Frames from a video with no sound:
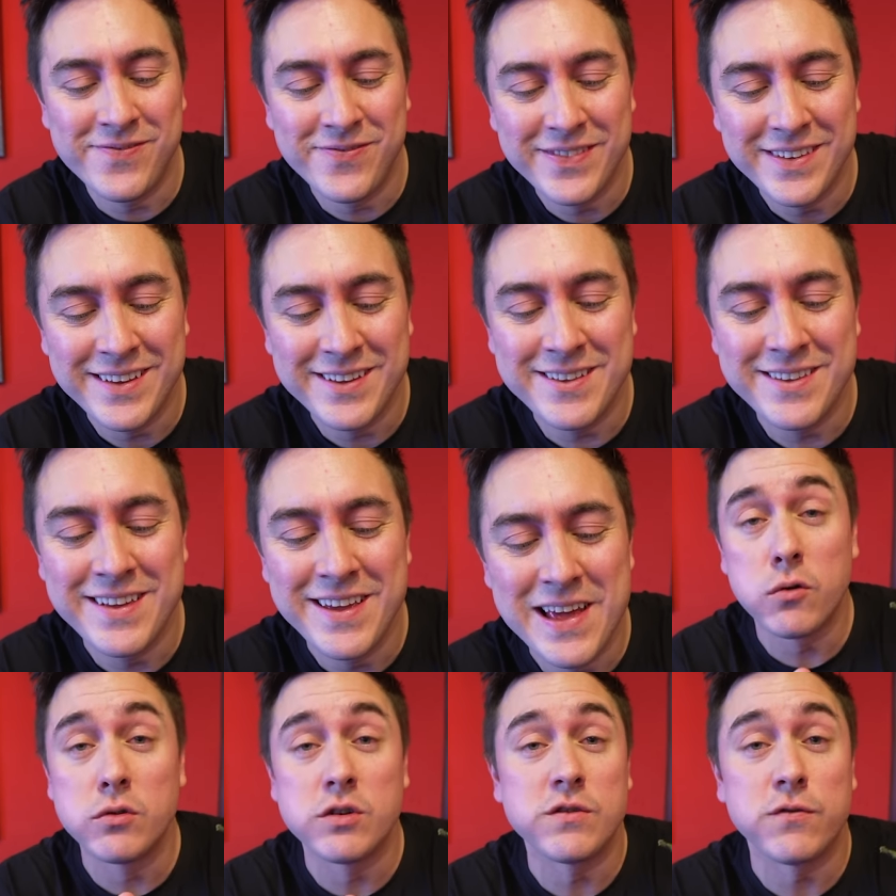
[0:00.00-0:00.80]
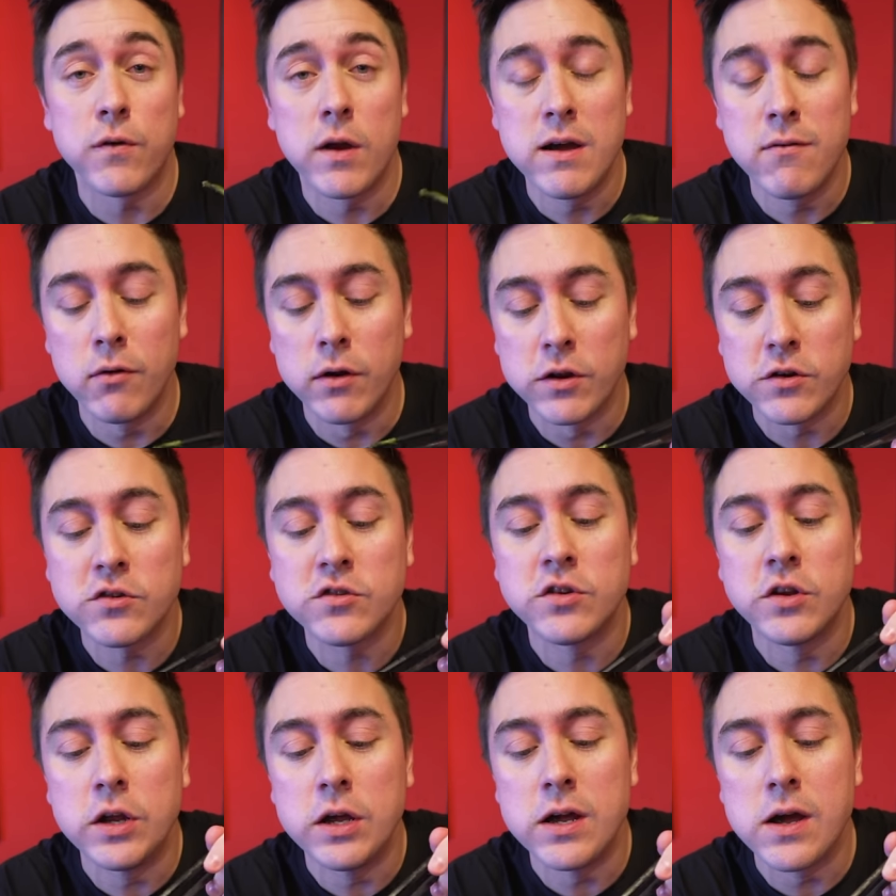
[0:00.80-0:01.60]
While the gold is
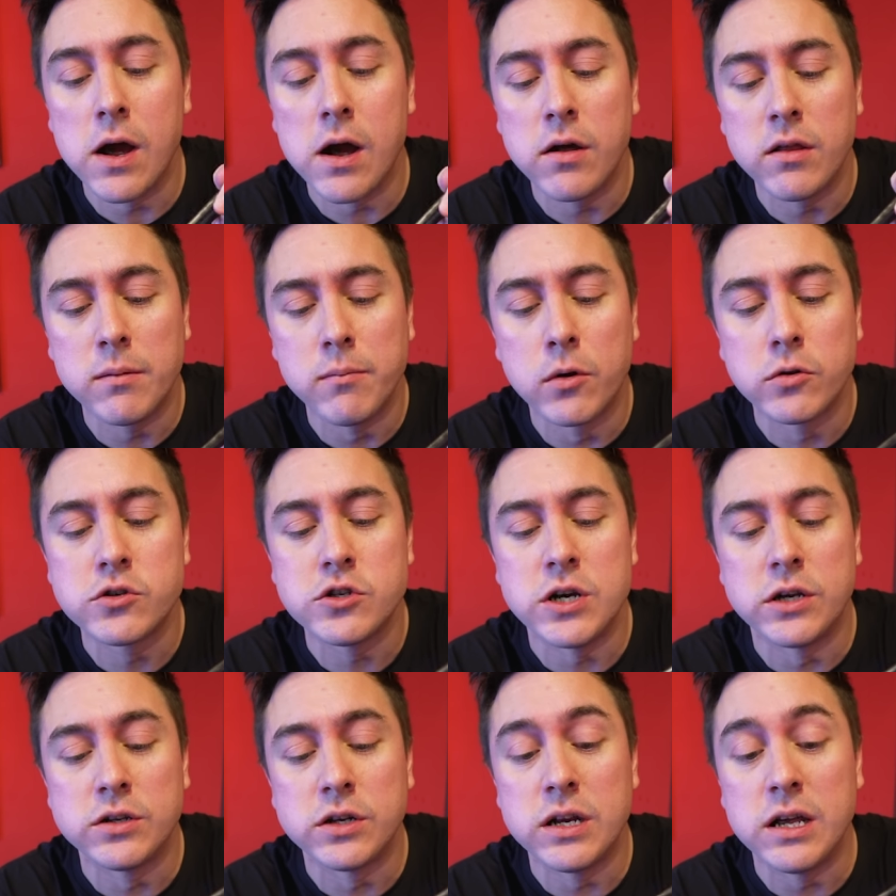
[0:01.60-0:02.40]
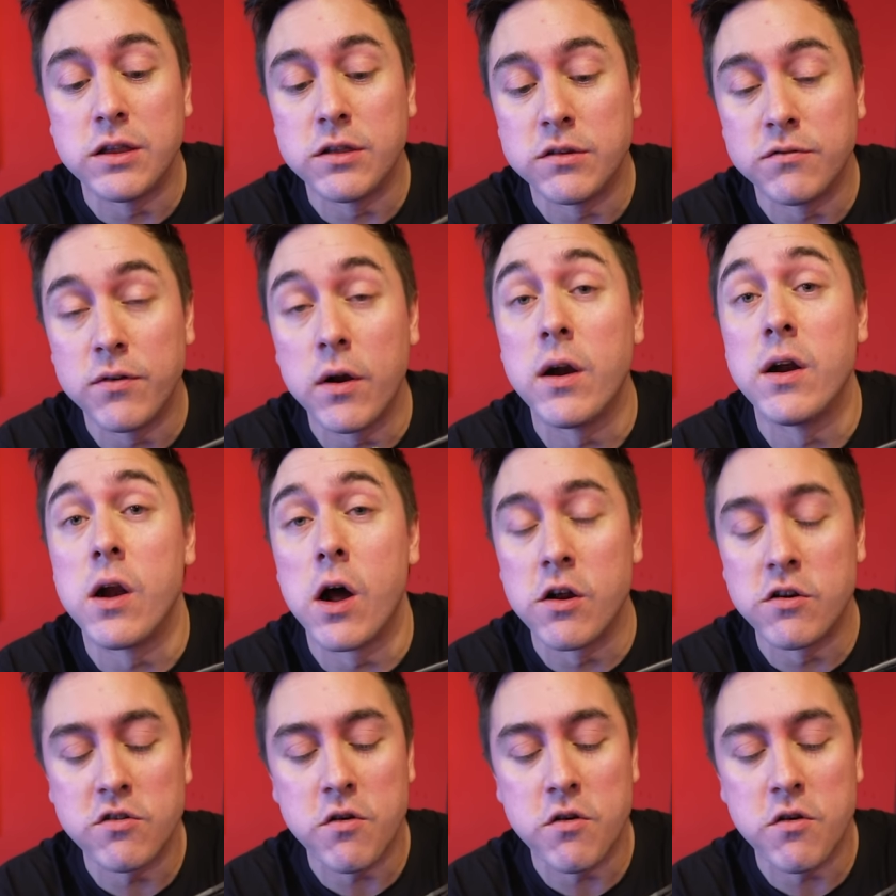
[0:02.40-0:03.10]
flavorless, the mochi underneath is very nice.